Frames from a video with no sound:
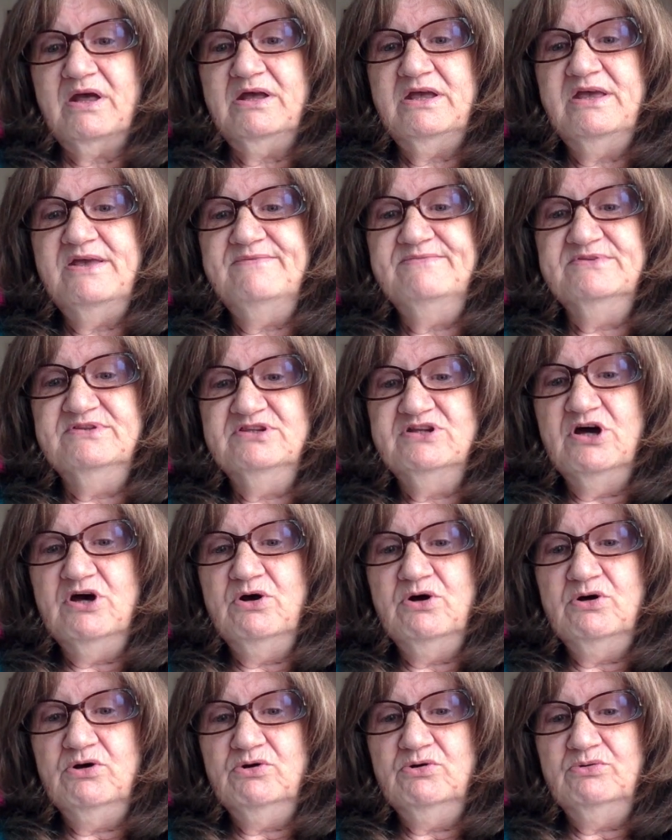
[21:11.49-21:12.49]
even
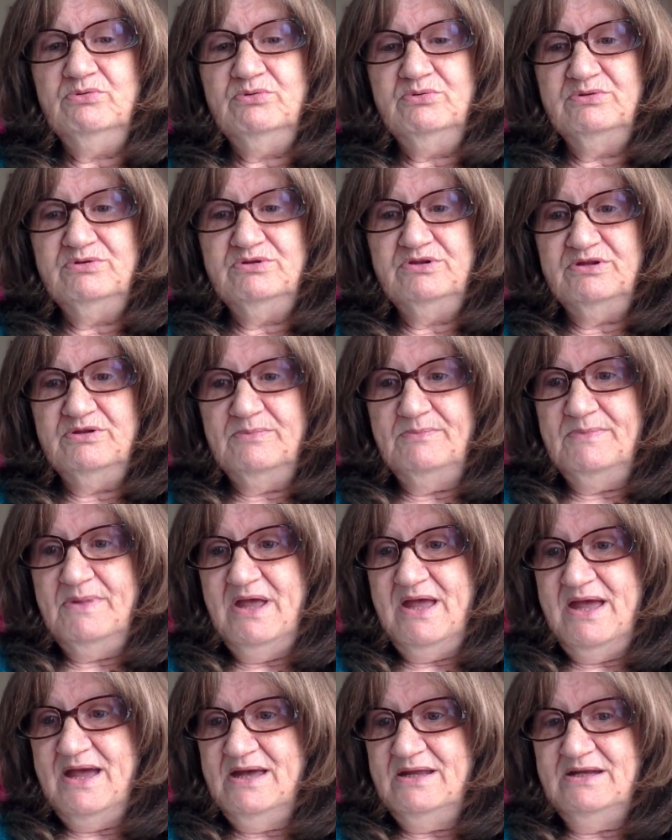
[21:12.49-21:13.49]
though the
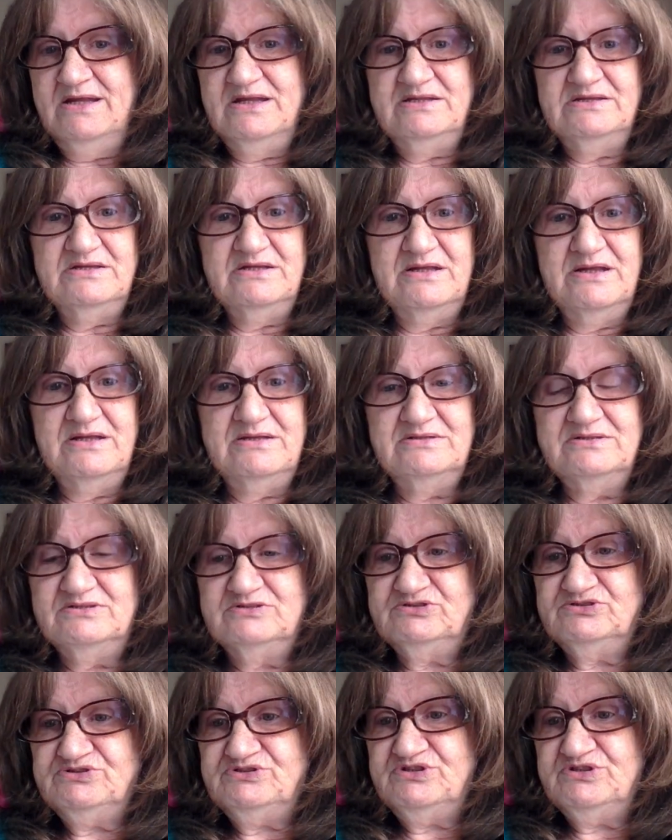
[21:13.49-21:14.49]
man and
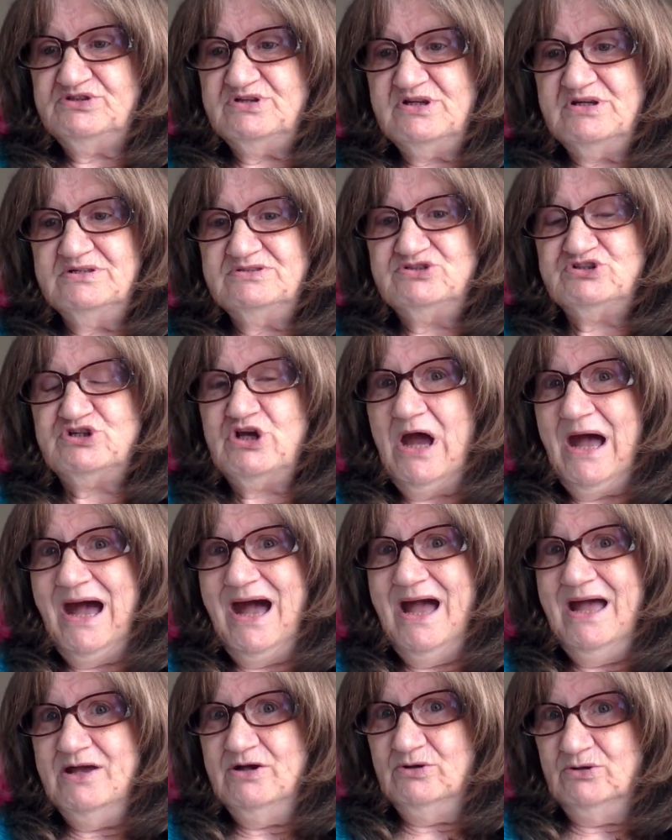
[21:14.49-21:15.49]
there's a, a
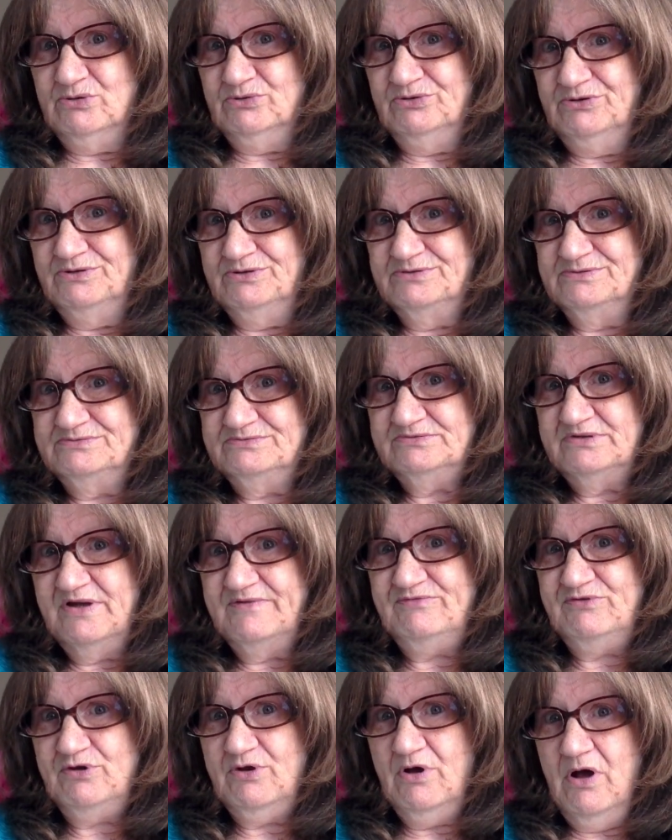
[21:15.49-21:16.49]
child,
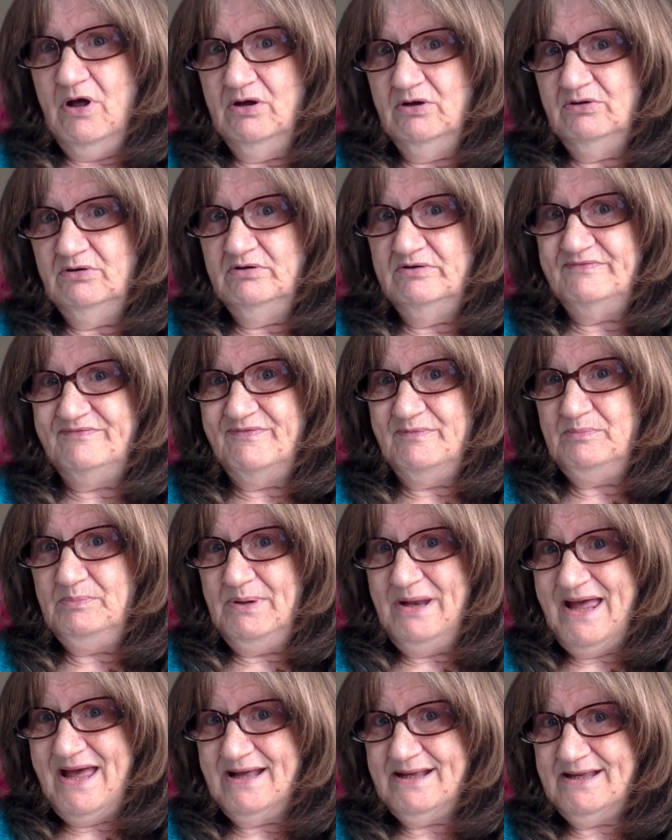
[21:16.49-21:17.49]
have you all heard of a
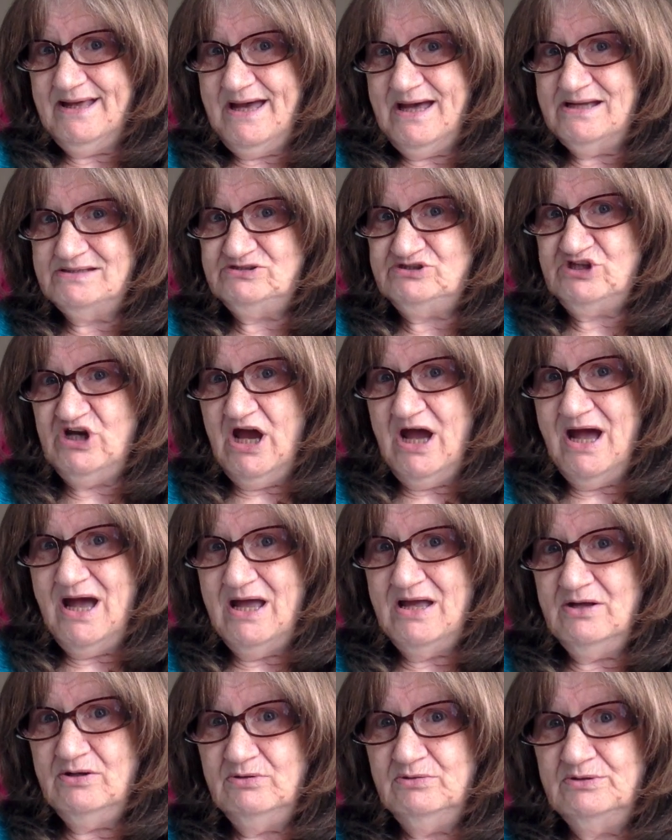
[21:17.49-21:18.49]
black-eyed
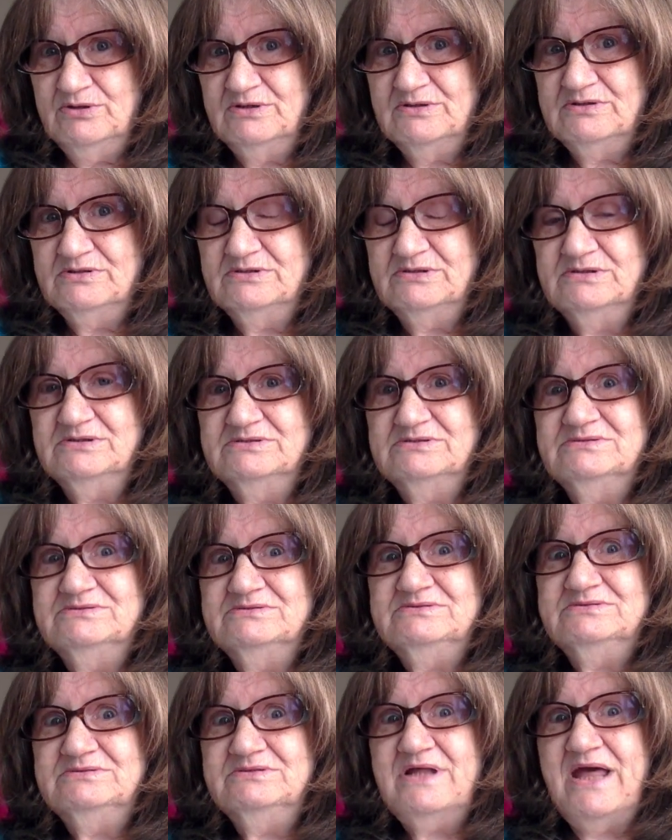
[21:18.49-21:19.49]
child?
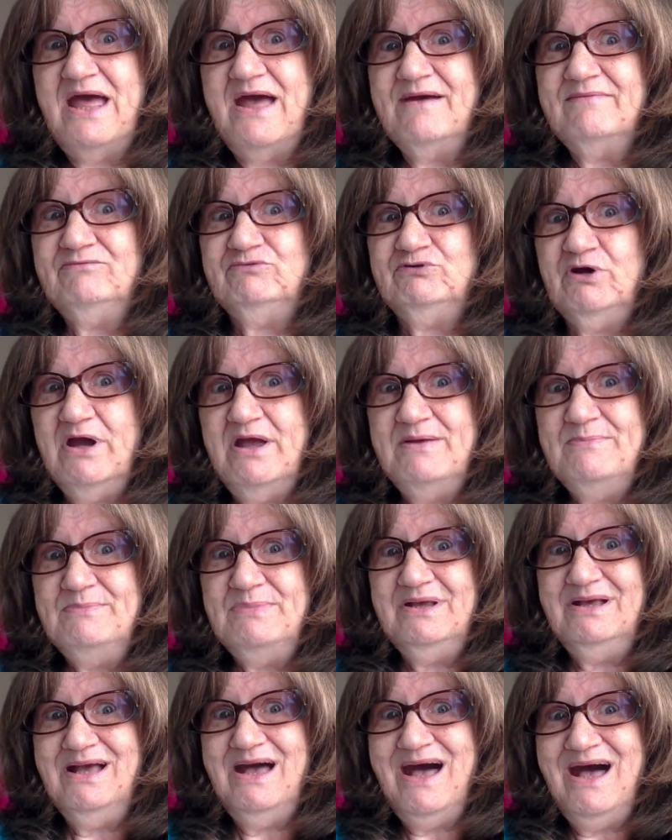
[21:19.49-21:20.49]
They have great
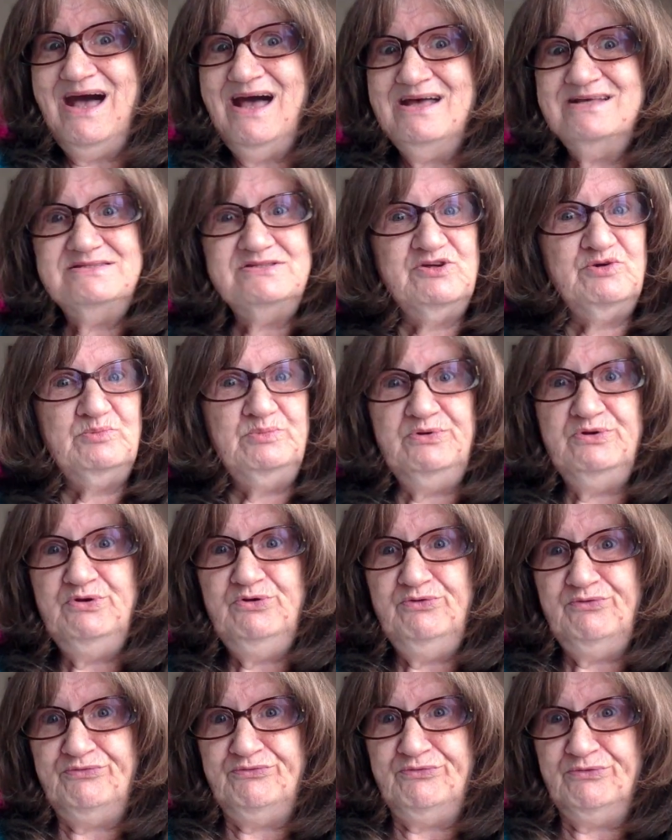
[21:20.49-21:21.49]
big eyes. They're
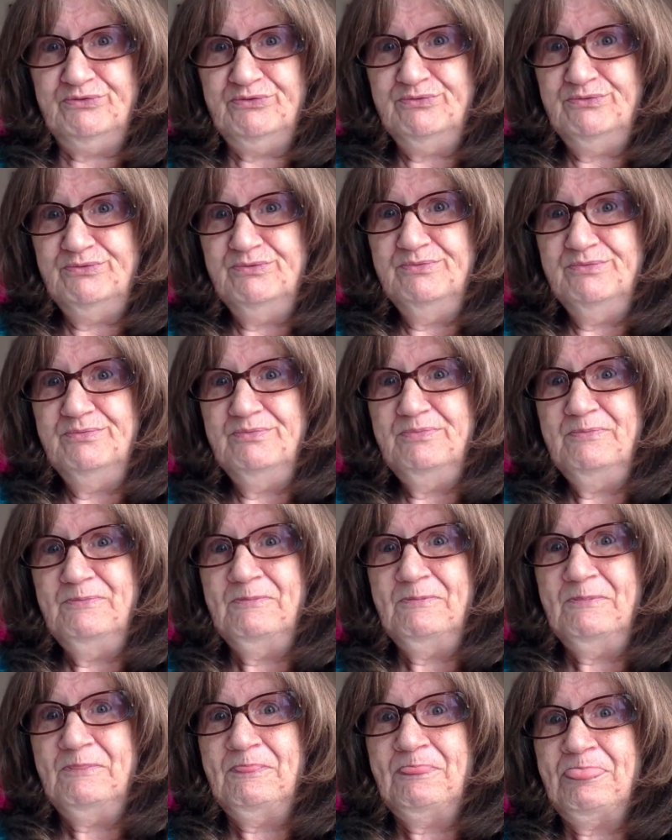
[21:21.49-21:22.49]
beautiful.
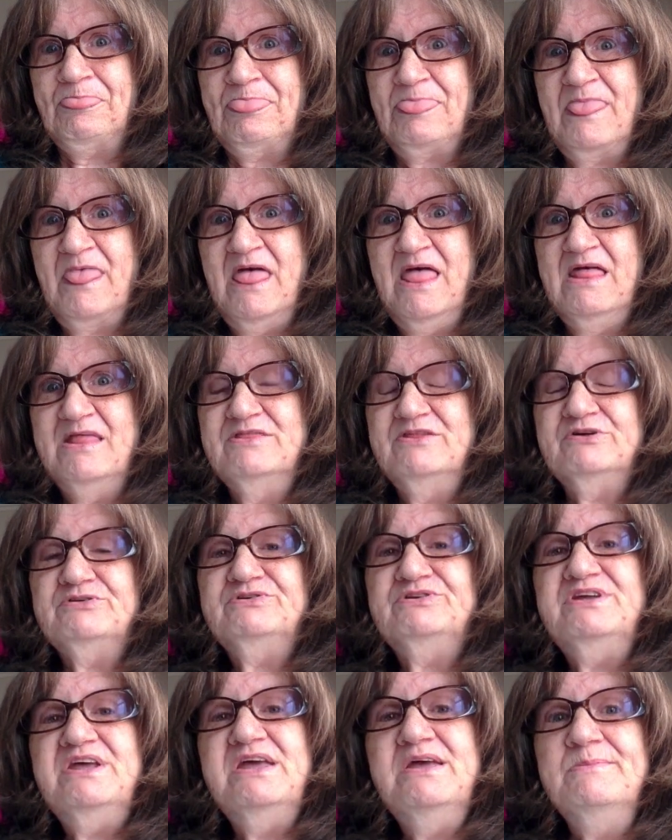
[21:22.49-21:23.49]
They're
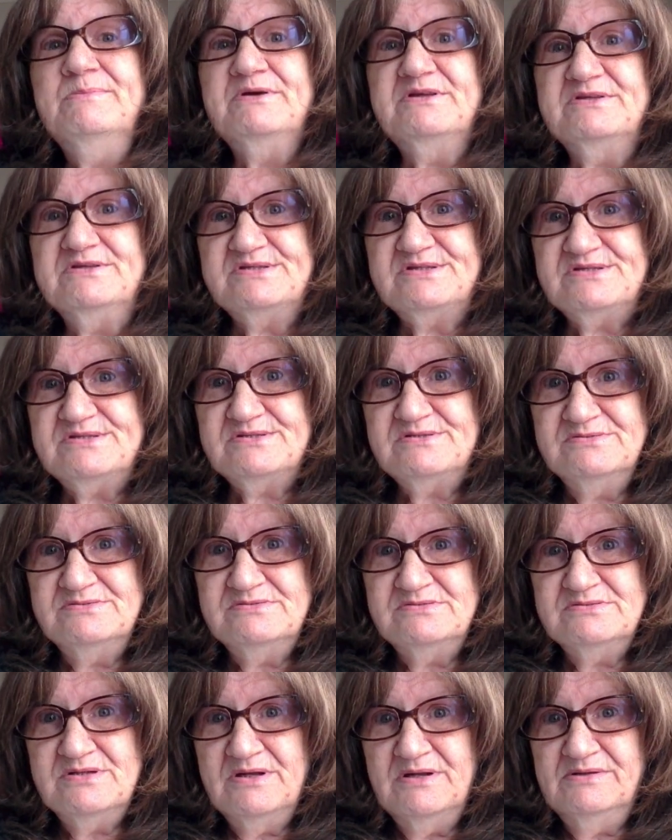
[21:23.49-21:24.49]
demons.
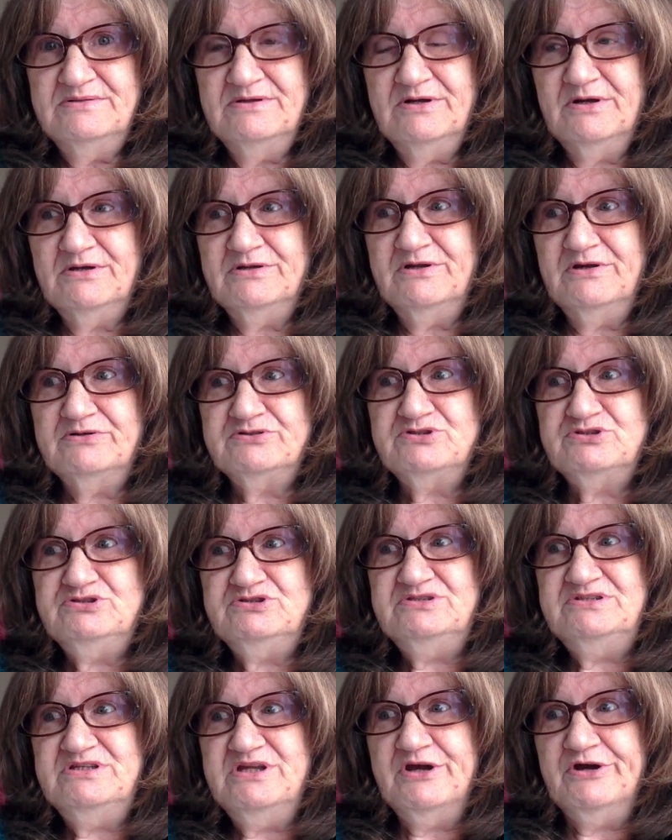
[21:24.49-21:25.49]
They're
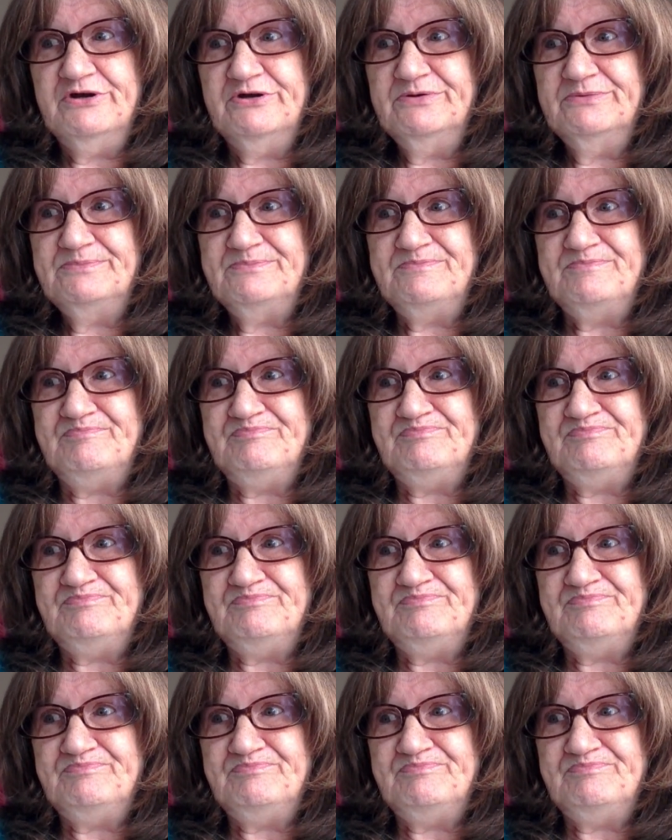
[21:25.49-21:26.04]
they're